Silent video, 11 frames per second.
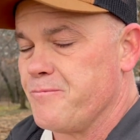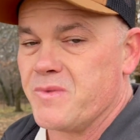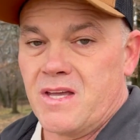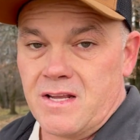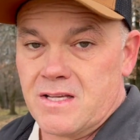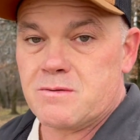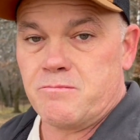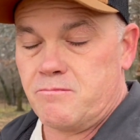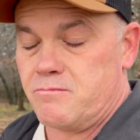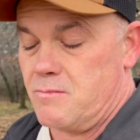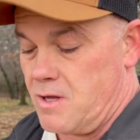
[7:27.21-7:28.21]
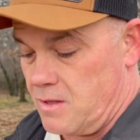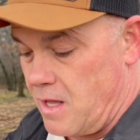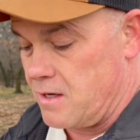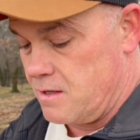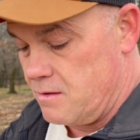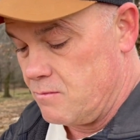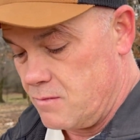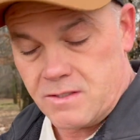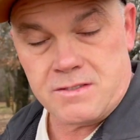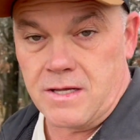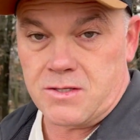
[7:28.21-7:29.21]
It is a lot of,
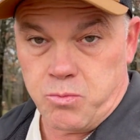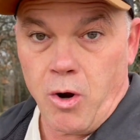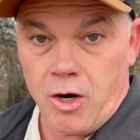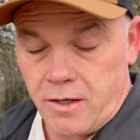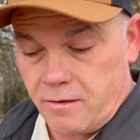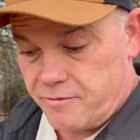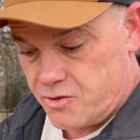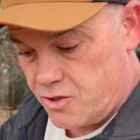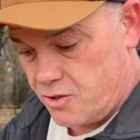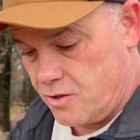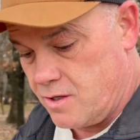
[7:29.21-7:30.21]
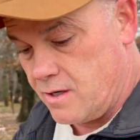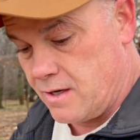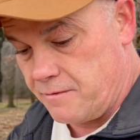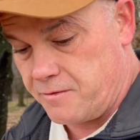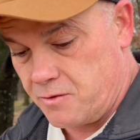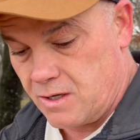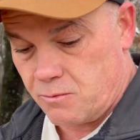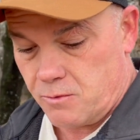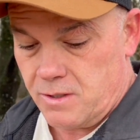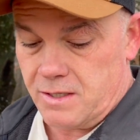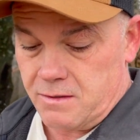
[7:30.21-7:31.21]
it's work for sure, and if you get
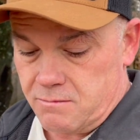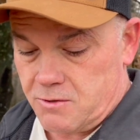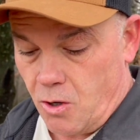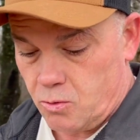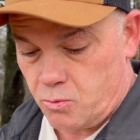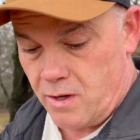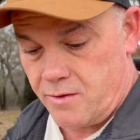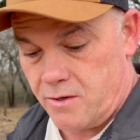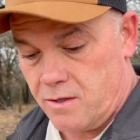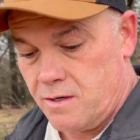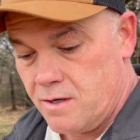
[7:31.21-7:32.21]
really cold weather,